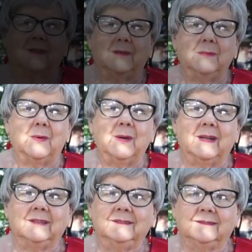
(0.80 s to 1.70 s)
Good
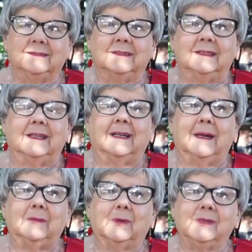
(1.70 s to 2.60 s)
morning.
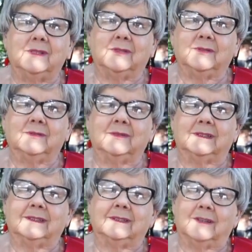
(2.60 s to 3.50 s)
I'm going to
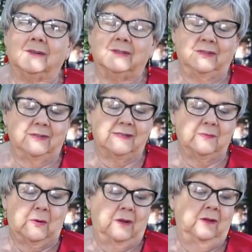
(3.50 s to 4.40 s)
talk to you this
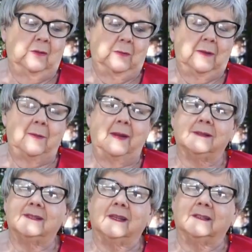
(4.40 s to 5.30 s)
morning a little bit
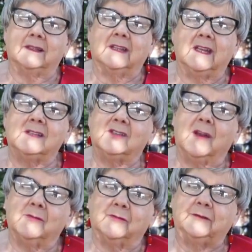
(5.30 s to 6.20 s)
about 2 Kings
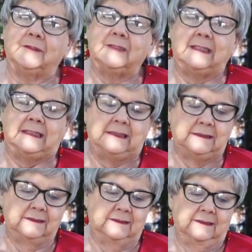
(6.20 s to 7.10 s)
chapter 15.
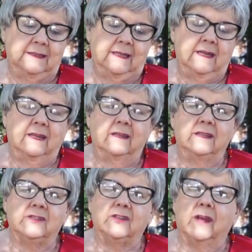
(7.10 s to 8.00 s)

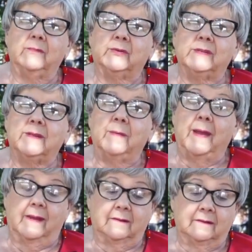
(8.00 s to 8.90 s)
This chapter is
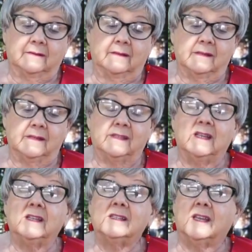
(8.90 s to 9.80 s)
about
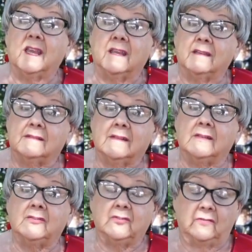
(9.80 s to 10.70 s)
6 kings
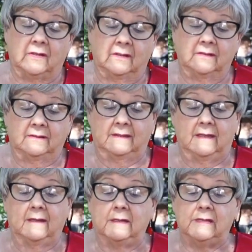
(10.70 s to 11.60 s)
in Judah
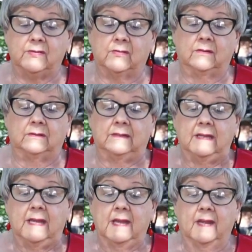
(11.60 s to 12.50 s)
and in Israel.
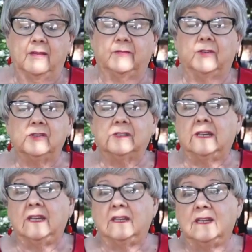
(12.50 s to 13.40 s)
And the first
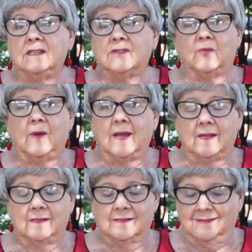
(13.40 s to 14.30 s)
king is
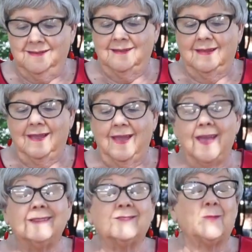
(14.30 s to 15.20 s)

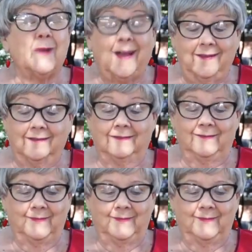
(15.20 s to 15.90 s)
Azariah.